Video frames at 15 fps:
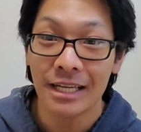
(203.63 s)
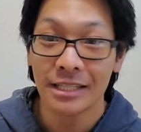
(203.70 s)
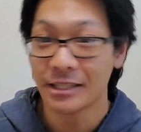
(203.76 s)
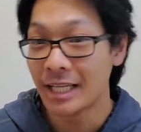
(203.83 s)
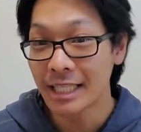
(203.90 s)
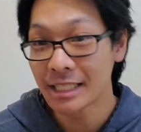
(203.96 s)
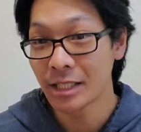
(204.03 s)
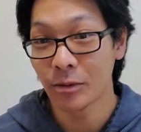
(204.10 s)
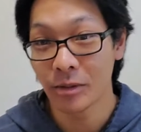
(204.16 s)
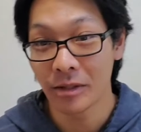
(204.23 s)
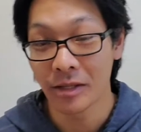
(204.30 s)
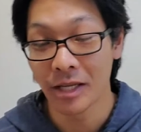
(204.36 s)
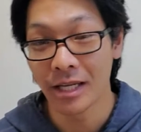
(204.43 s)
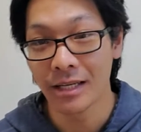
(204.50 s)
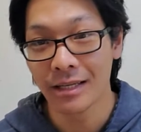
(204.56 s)
So that's the only
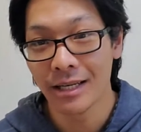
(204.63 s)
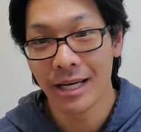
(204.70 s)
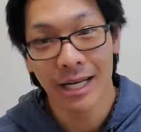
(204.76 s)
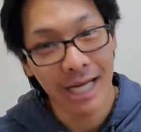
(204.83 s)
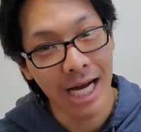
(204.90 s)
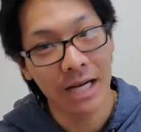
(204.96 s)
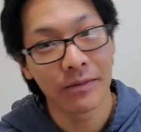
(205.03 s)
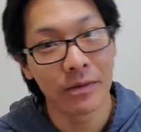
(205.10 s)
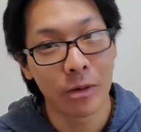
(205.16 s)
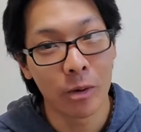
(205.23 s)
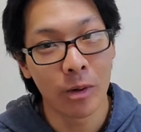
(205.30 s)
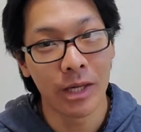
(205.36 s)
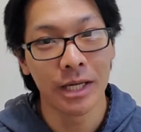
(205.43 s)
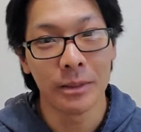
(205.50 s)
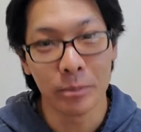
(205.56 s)
thing, kind of
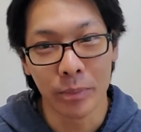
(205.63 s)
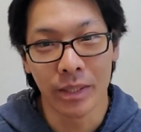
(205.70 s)
annoying,